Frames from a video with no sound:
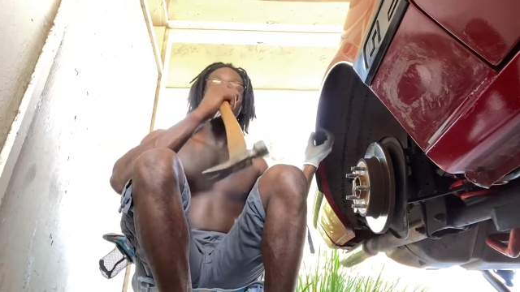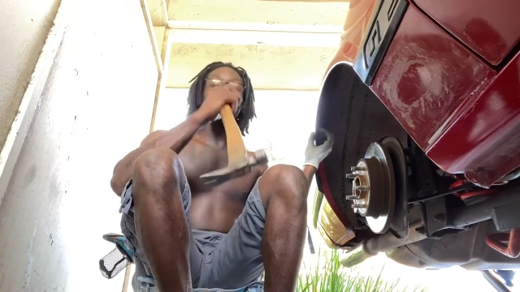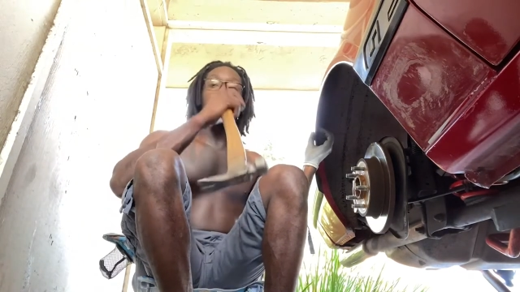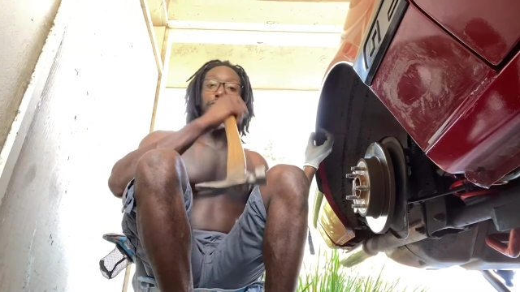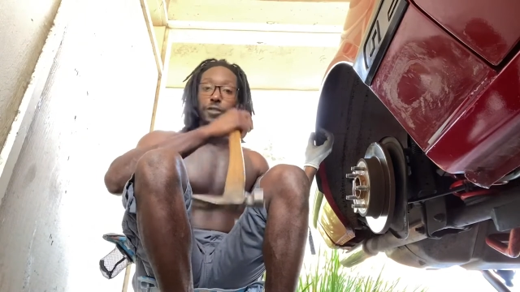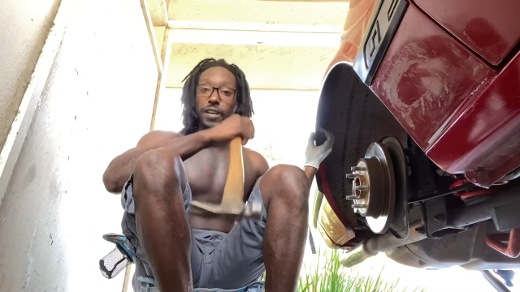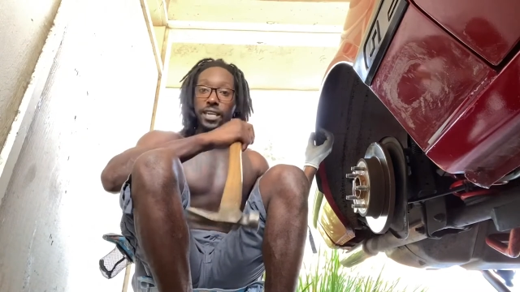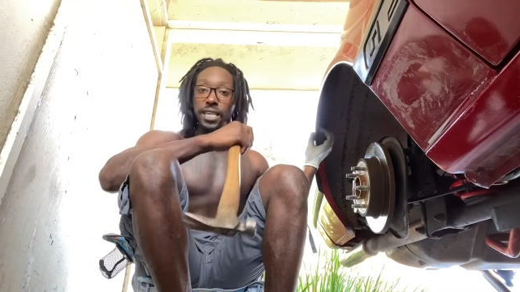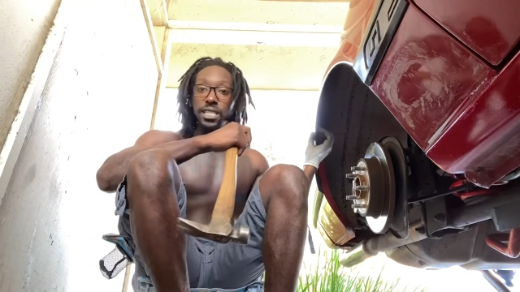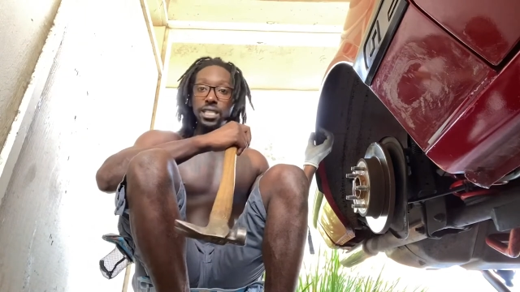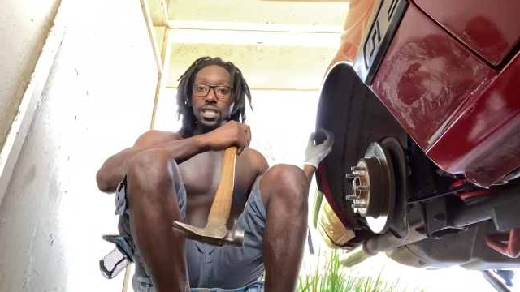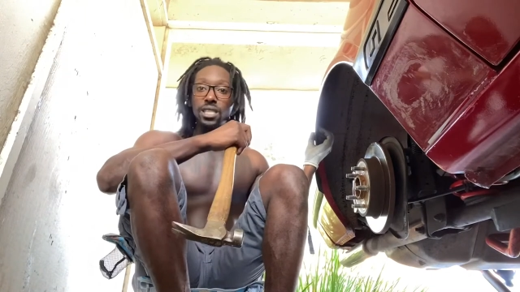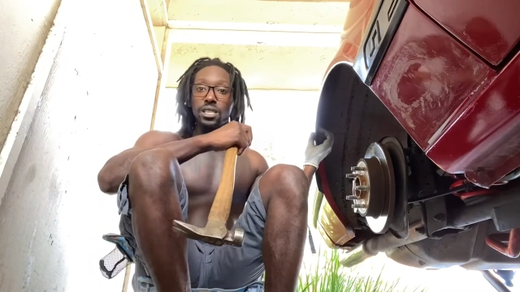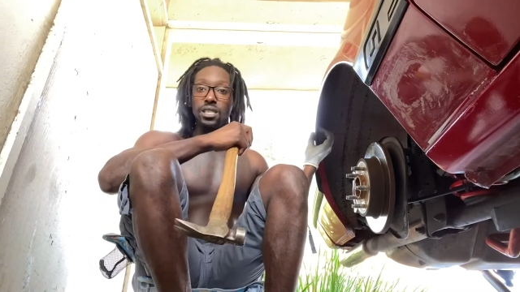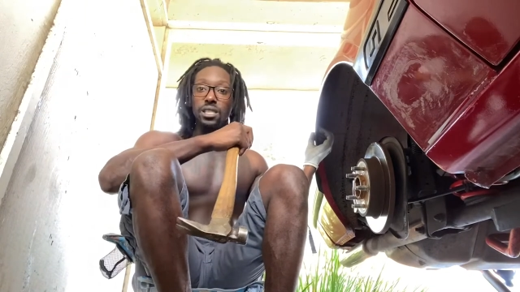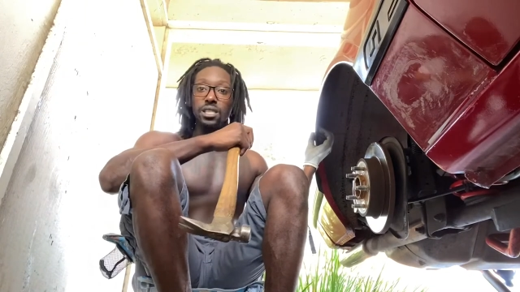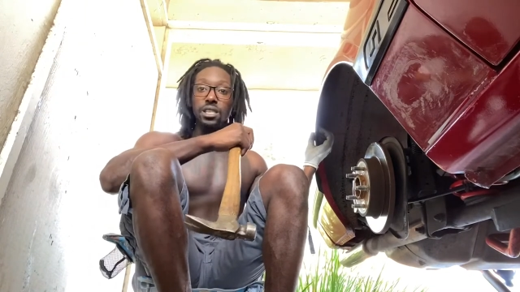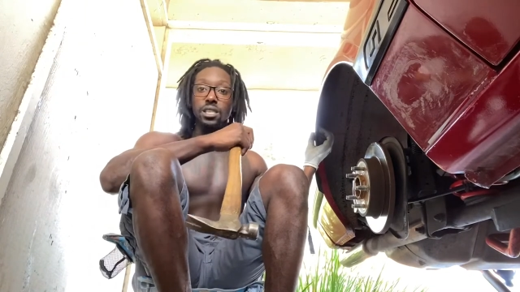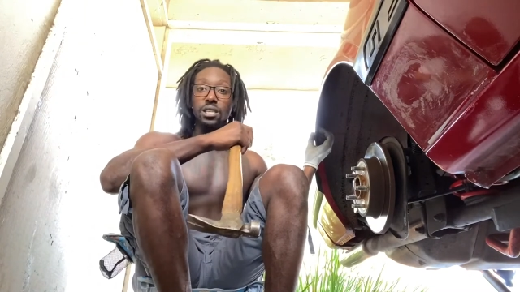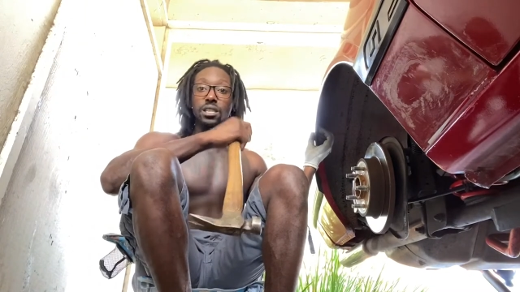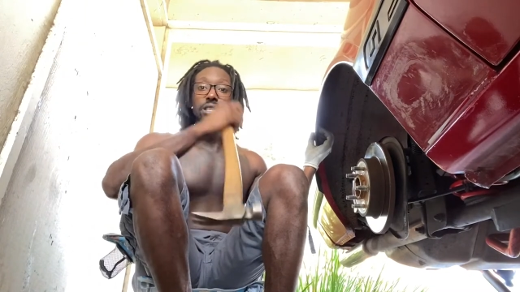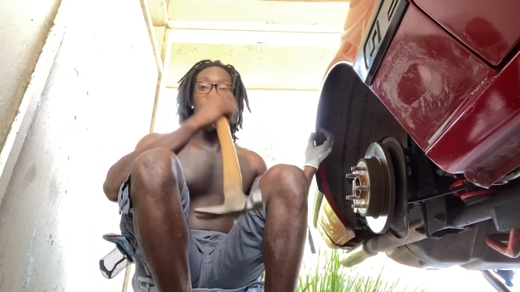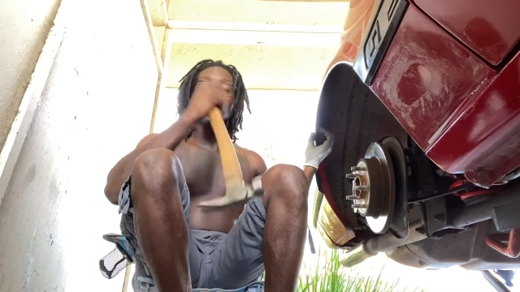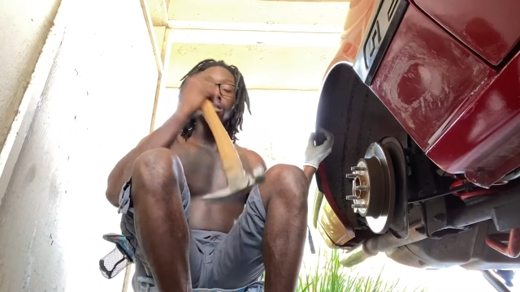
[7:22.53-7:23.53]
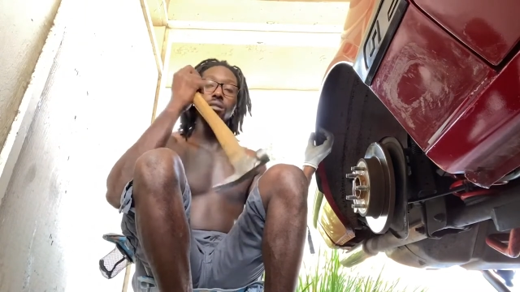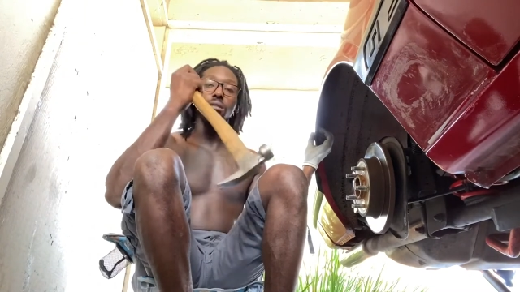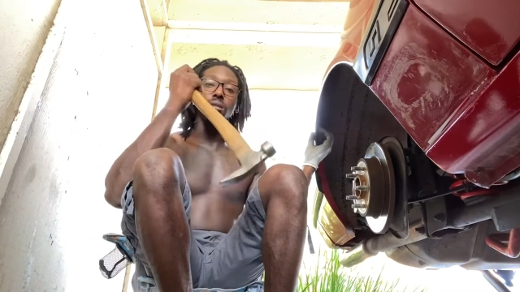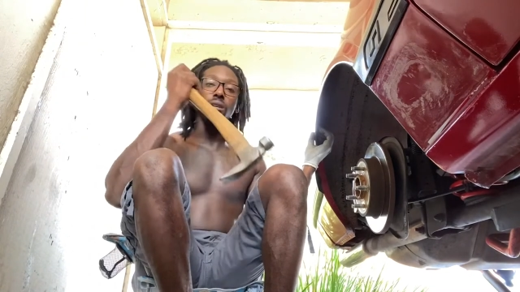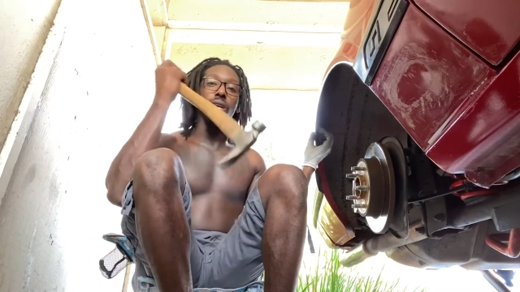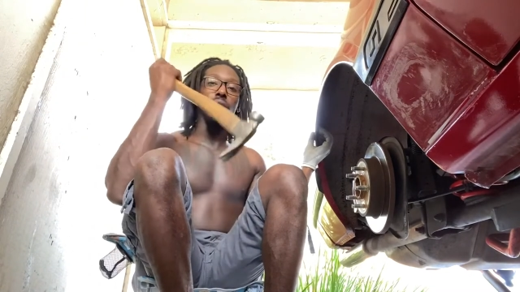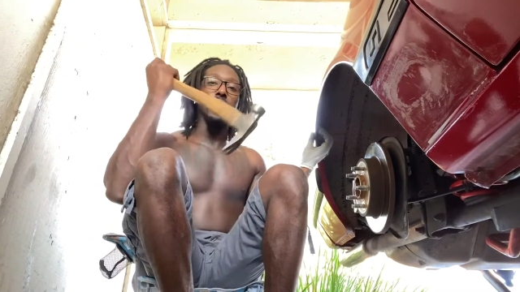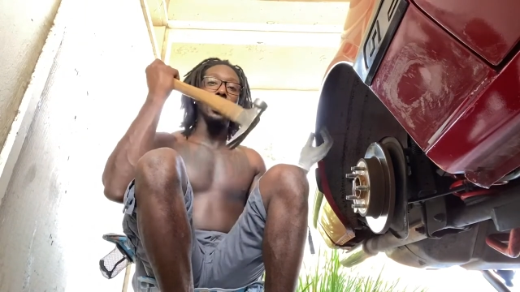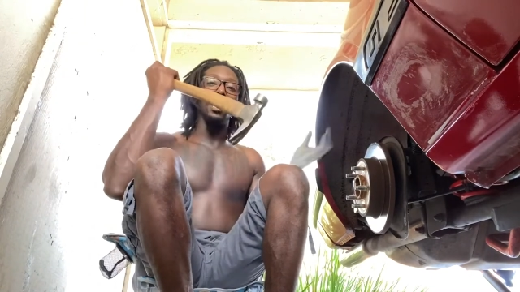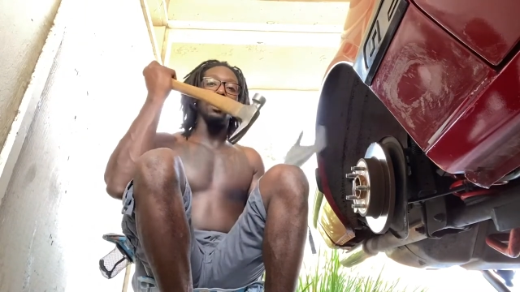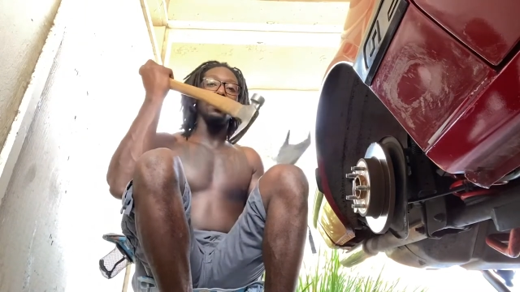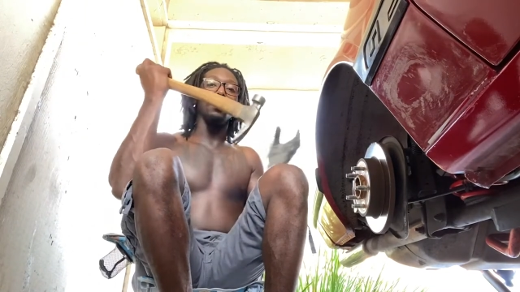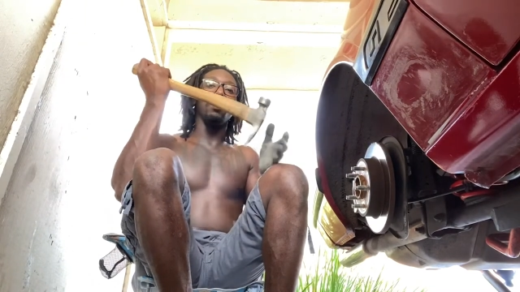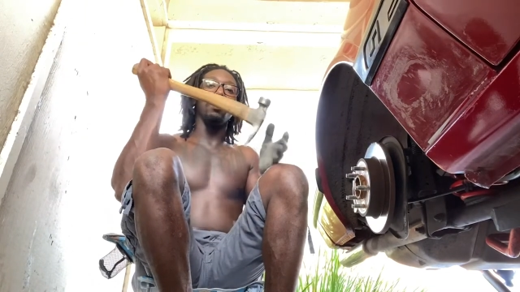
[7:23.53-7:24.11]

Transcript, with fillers: finish the, uh,